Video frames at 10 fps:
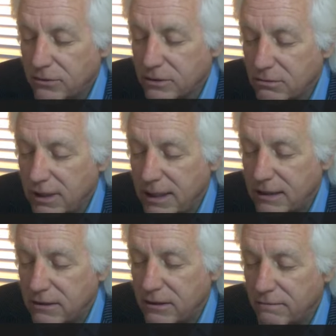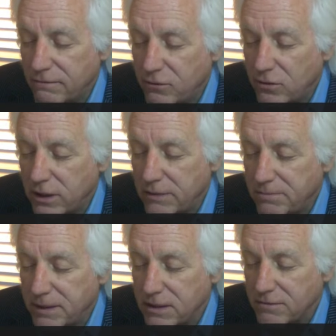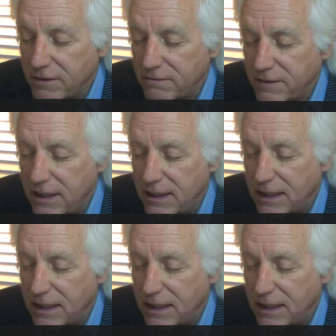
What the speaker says: 340 plus 15.